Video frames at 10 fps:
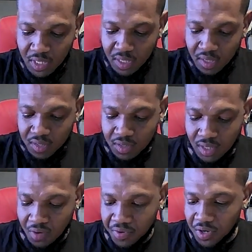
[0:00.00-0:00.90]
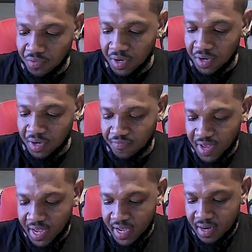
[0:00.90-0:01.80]
So now we're going to run our
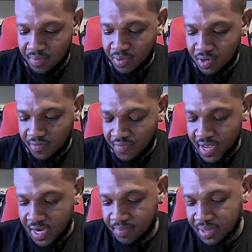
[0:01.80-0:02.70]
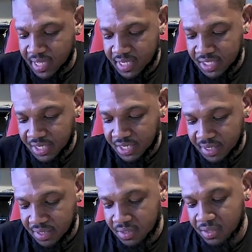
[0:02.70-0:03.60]
fan, put our fan in place here.
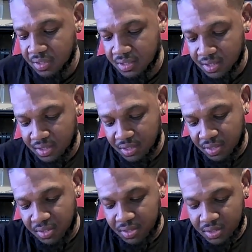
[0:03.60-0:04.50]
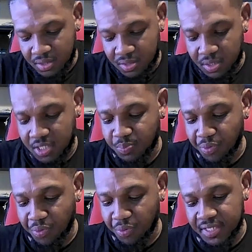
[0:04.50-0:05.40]
Let's
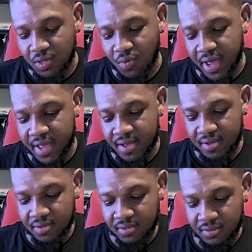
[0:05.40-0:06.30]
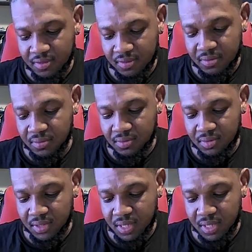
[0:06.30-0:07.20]
break this away.
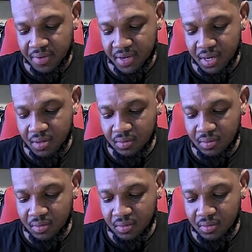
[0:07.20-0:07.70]
There we go.